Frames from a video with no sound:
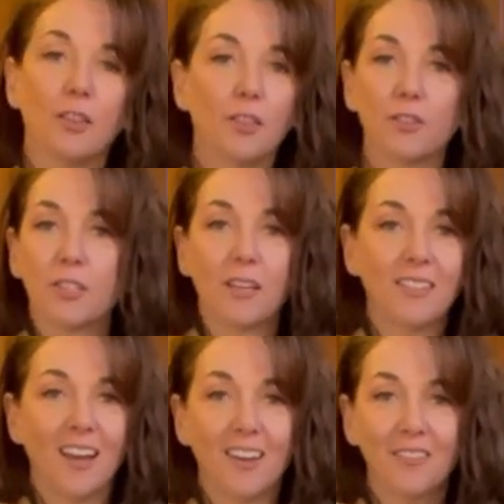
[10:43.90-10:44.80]
there's a
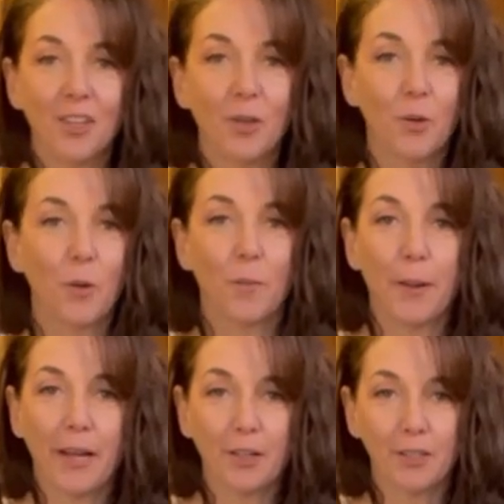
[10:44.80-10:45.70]
ton of you who are
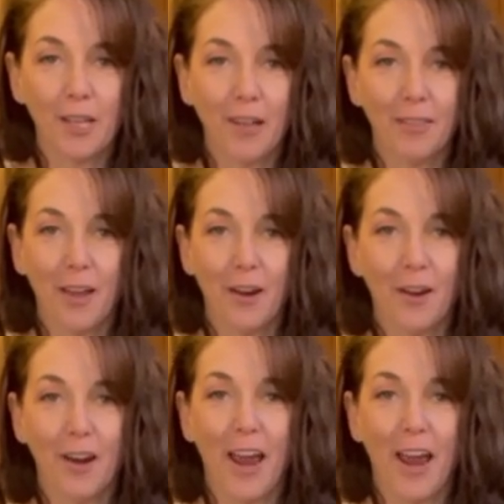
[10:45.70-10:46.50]
bakers out there,